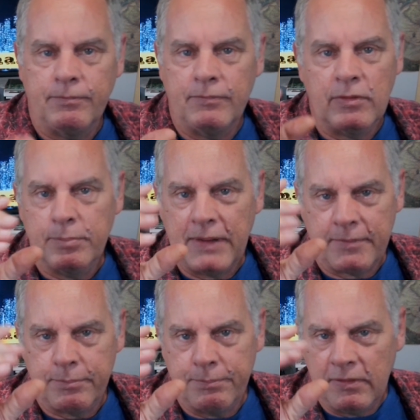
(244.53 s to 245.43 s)

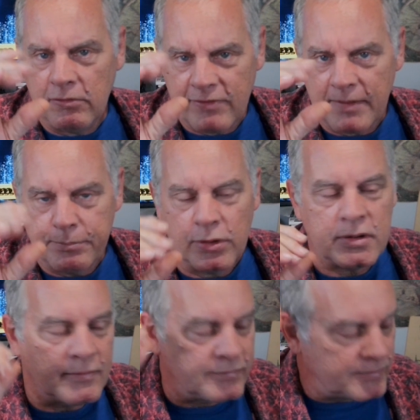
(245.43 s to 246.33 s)
little red book
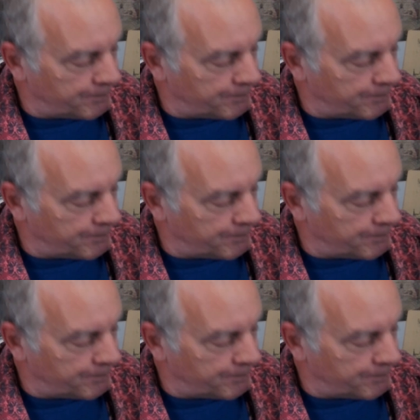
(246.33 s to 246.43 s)
of them,